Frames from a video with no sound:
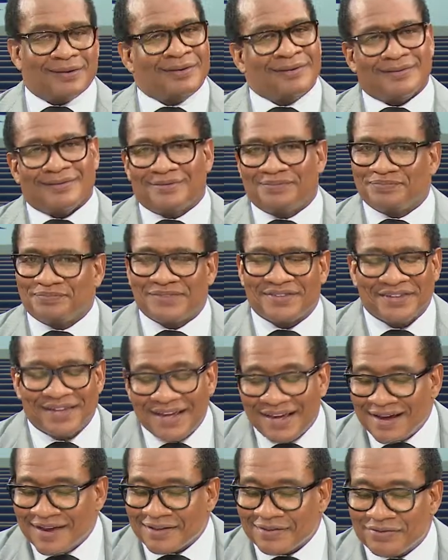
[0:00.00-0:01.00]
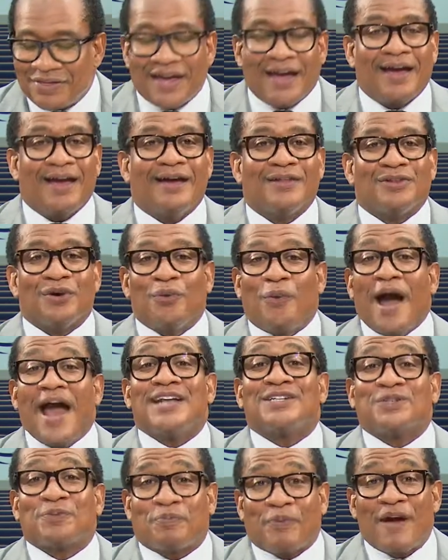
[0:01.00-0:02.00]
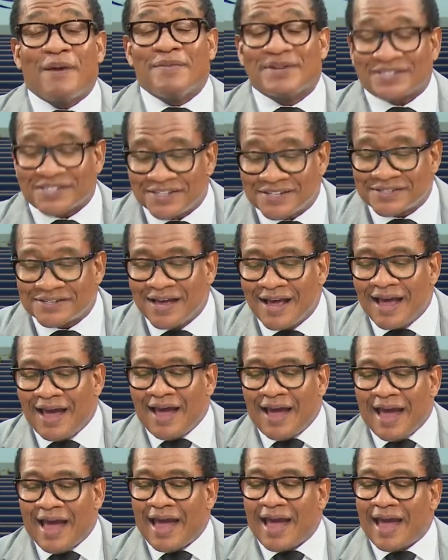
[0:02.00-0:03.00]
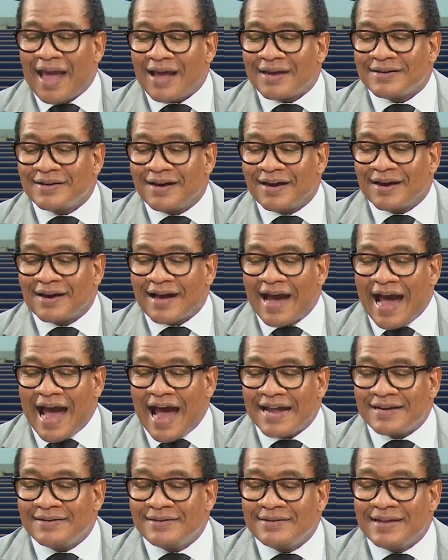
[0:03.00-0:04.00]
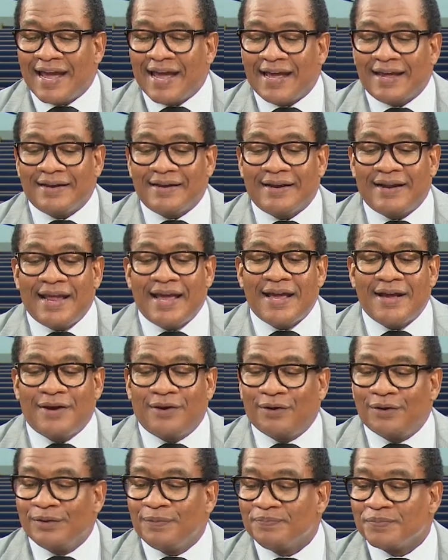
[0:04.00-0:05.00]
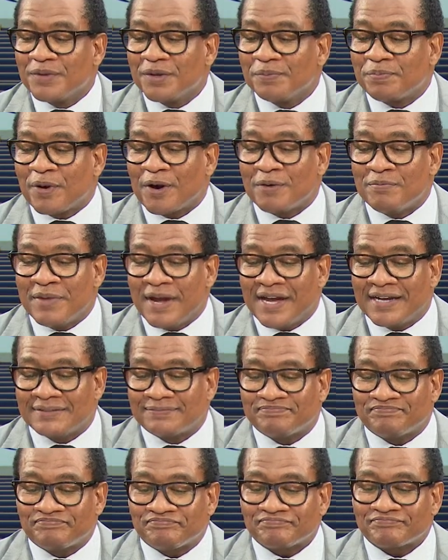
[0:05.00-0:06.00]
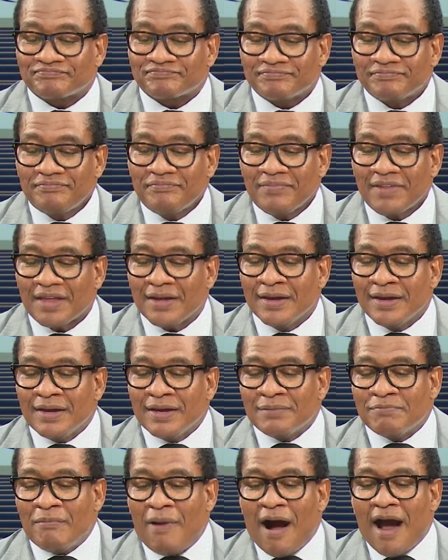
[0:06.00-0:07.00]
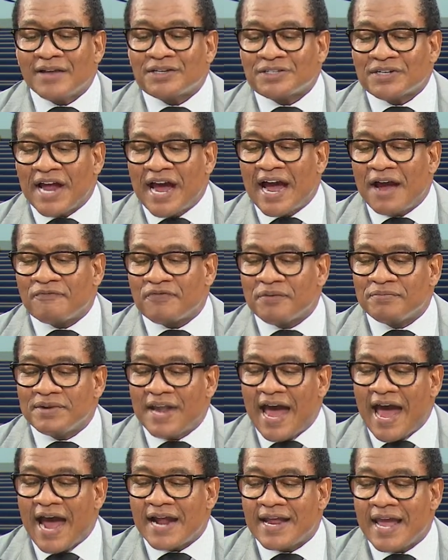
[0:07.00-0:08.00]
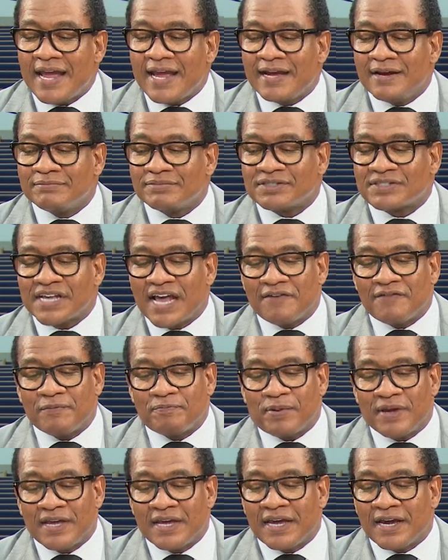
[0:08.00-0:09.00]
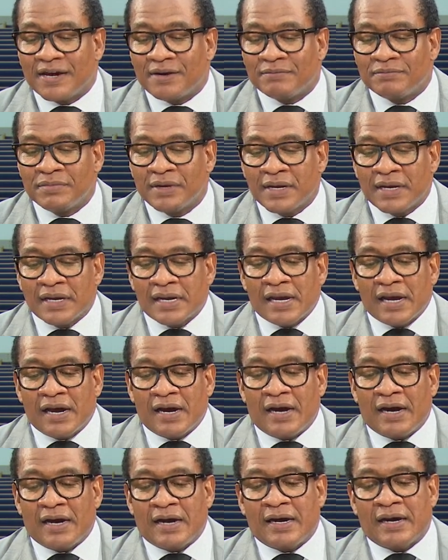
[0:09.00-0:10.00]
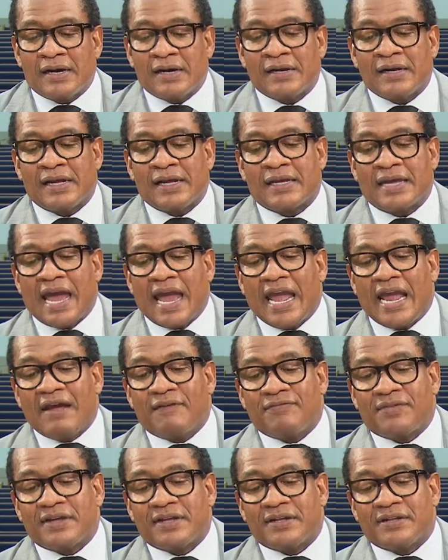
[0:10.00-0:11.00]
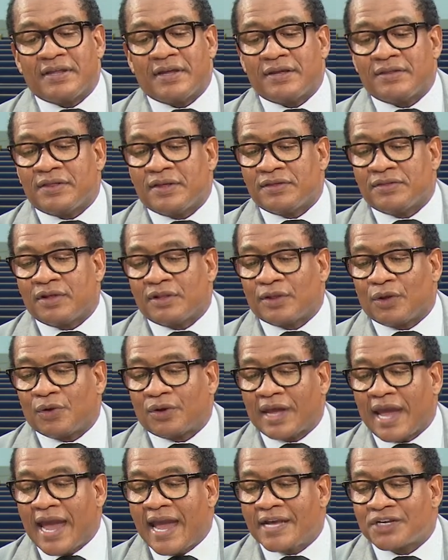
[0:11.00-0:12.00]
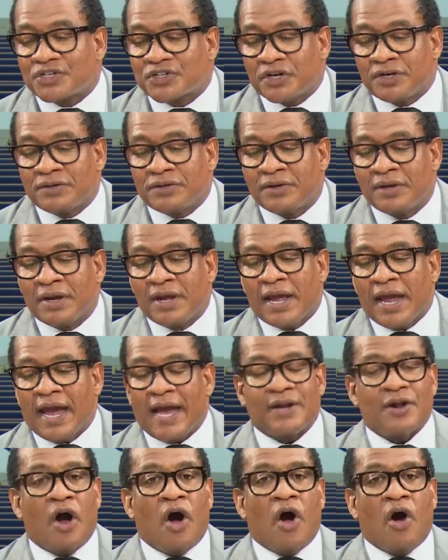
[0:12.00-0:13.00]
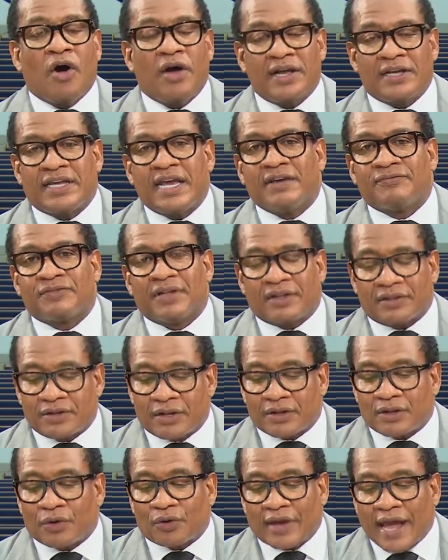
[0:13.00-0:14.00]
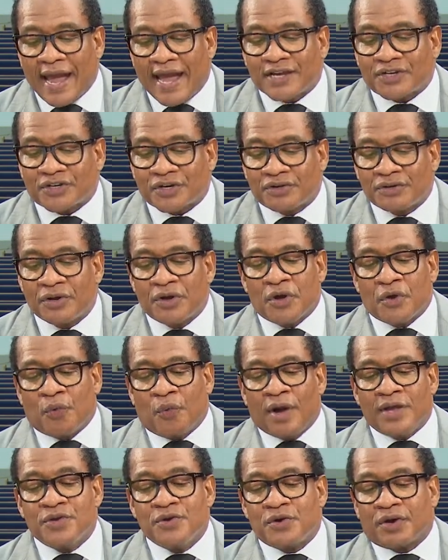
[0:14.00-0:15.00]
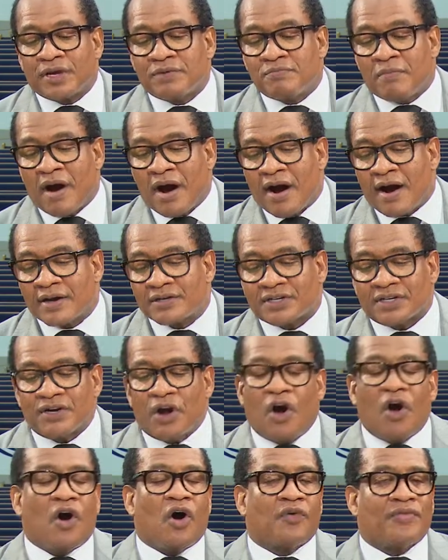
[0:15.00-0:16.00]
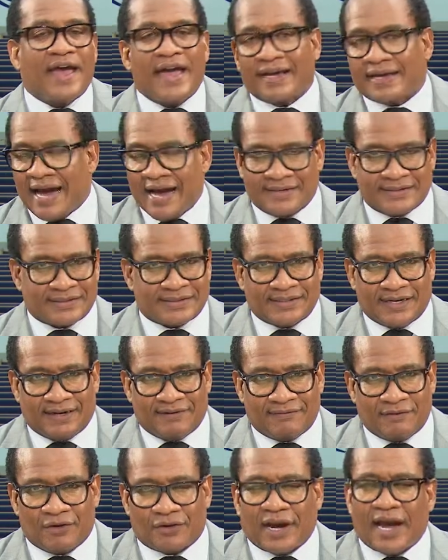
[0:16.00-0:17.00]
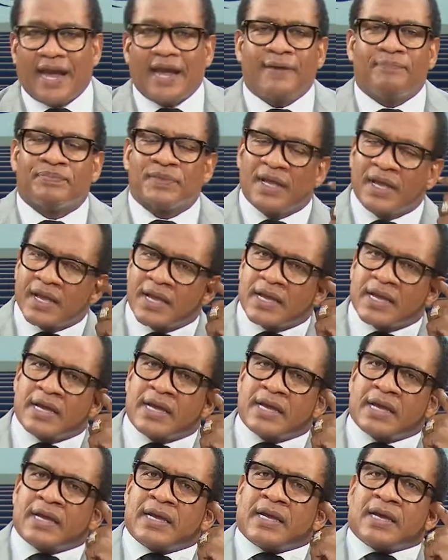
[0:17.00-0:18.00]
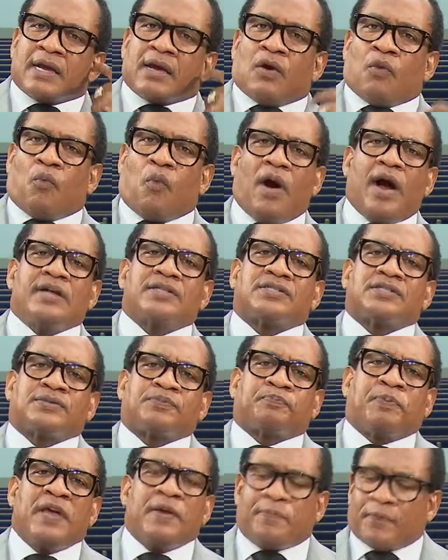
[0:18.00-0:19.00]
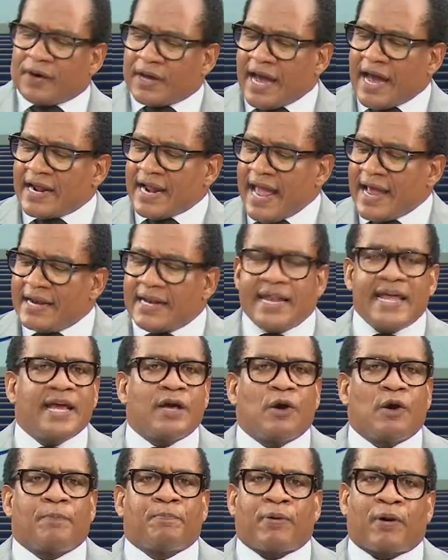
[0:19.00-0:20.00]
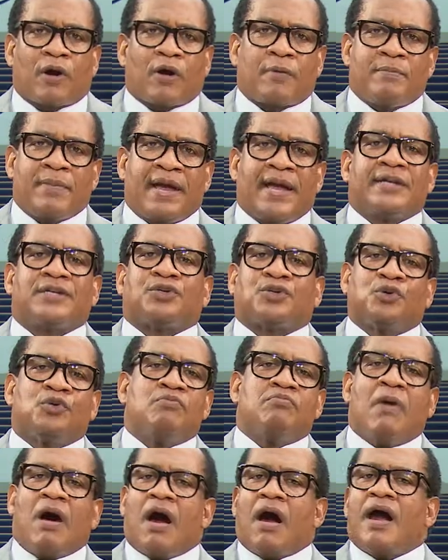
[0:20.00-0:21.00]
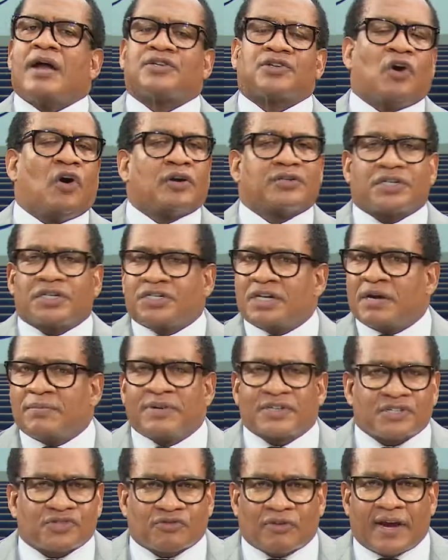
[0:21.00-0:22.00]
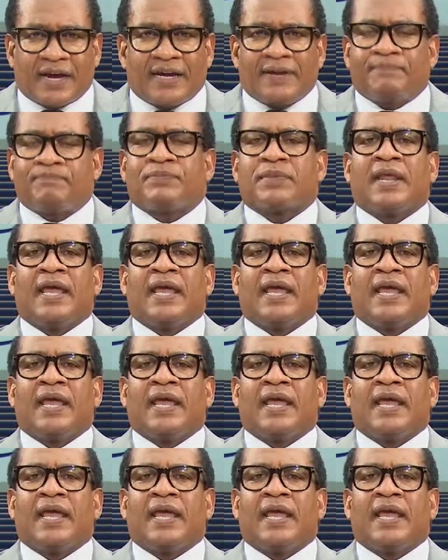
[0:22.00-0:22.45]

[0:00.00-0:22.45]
the, the, white supremacists had uh, got a legal permit, march time from 9 a.m. to 7 p.m. Uh, it gave the, the, the, the location and all, it gives the, the location when you can march and all that kind of stuff, okay? Once people get a legal permit to march or to demonstrate,